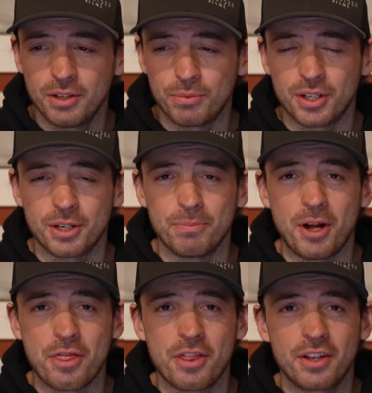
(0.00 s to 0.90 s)
We got a
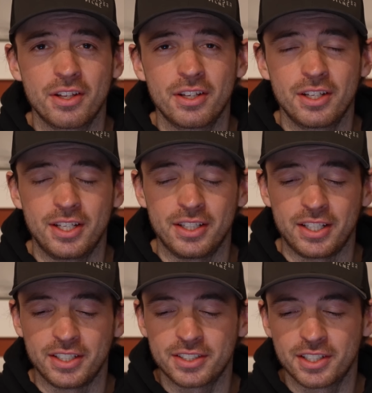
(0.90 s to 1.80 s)
month at
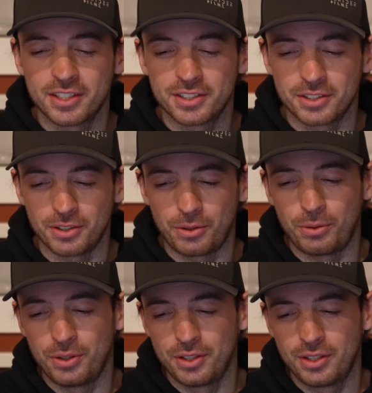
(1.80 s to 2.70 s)
least,
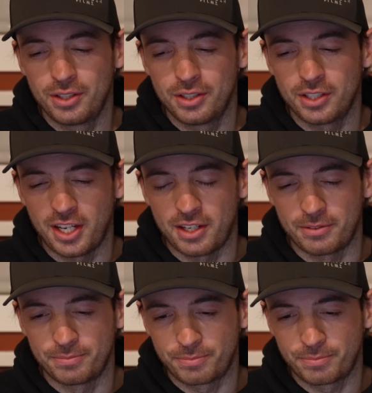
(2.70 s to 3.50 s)
so yeah.